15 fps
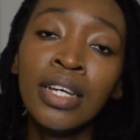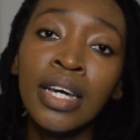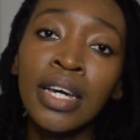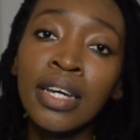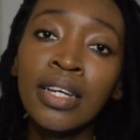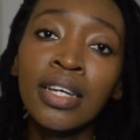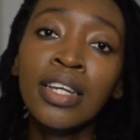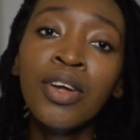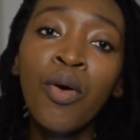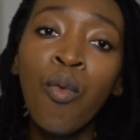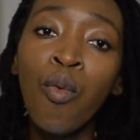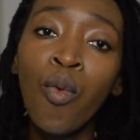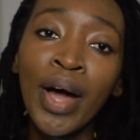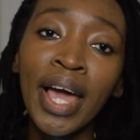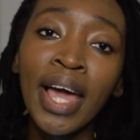in a
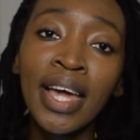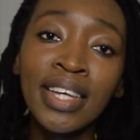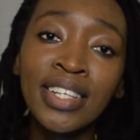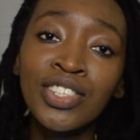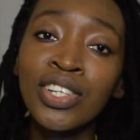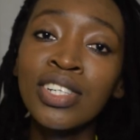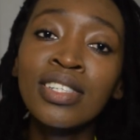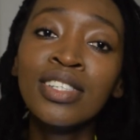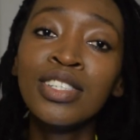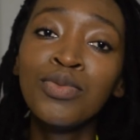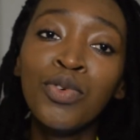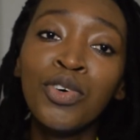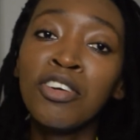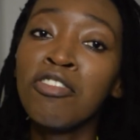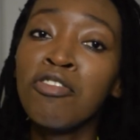way, justice
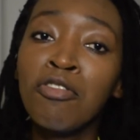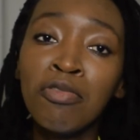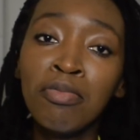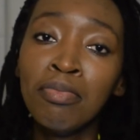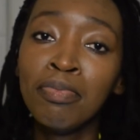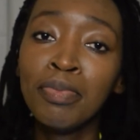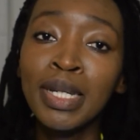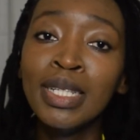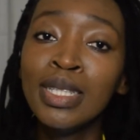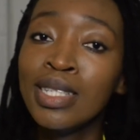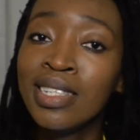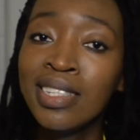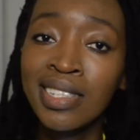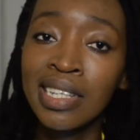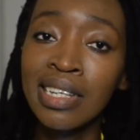would have been
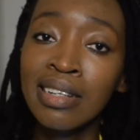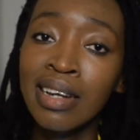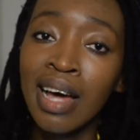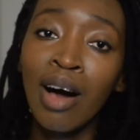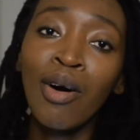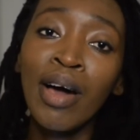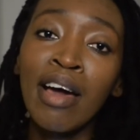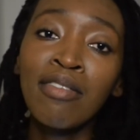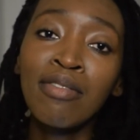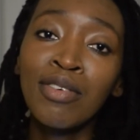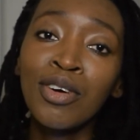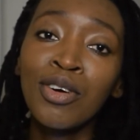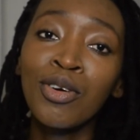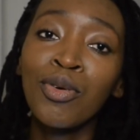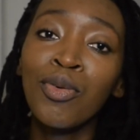seen.
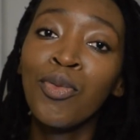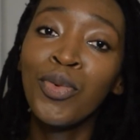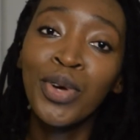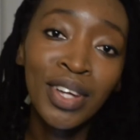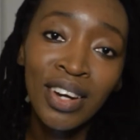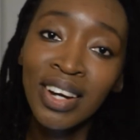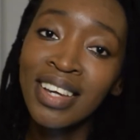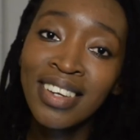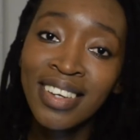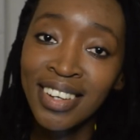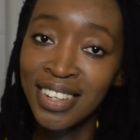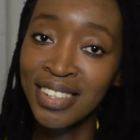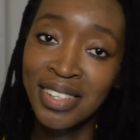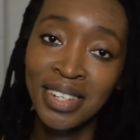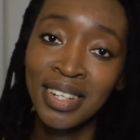However, we are
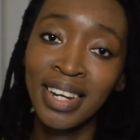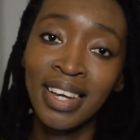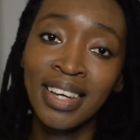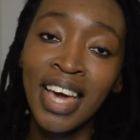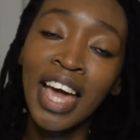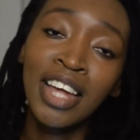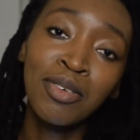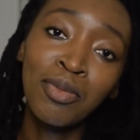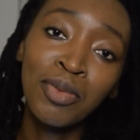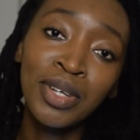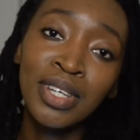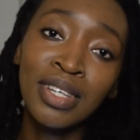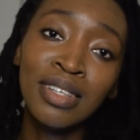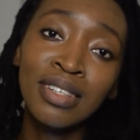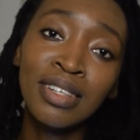here today and
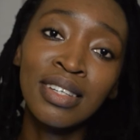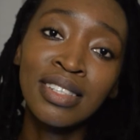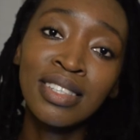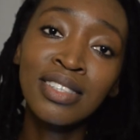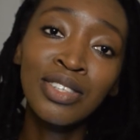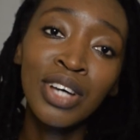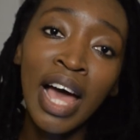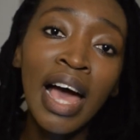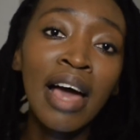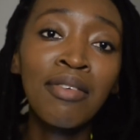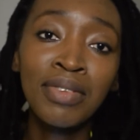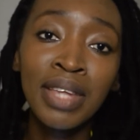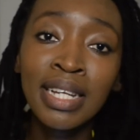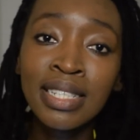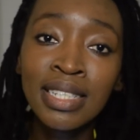we still
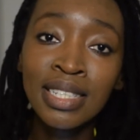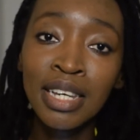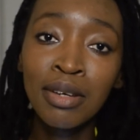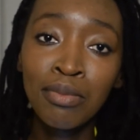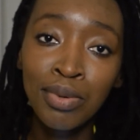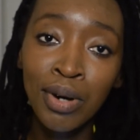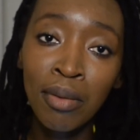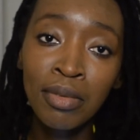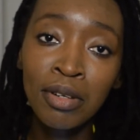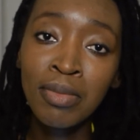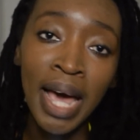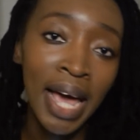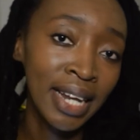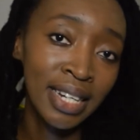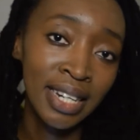have that same problem
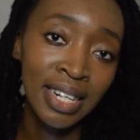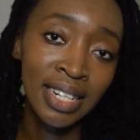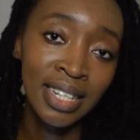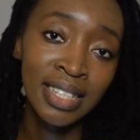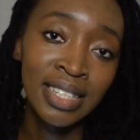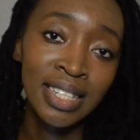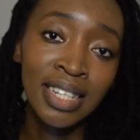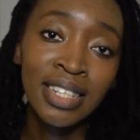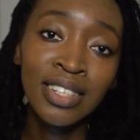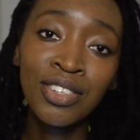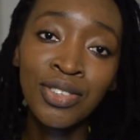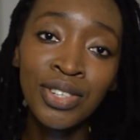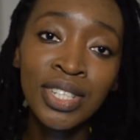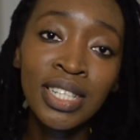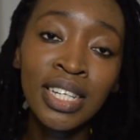and it is
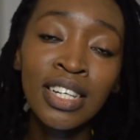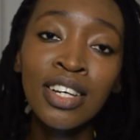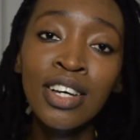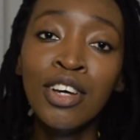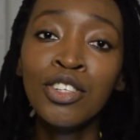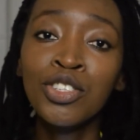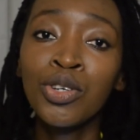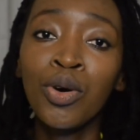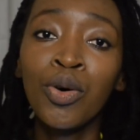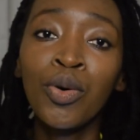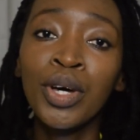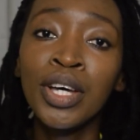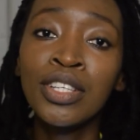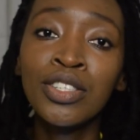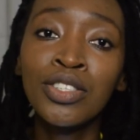increasing.
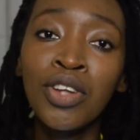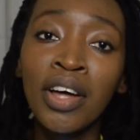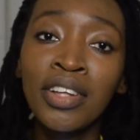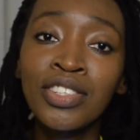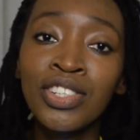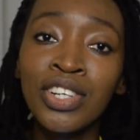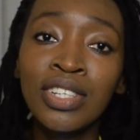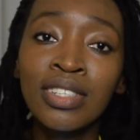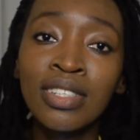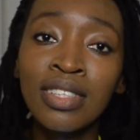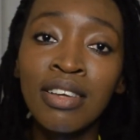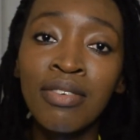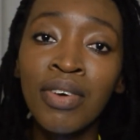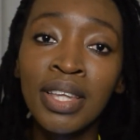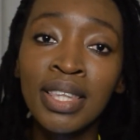So it's not just
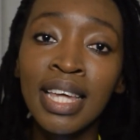the fact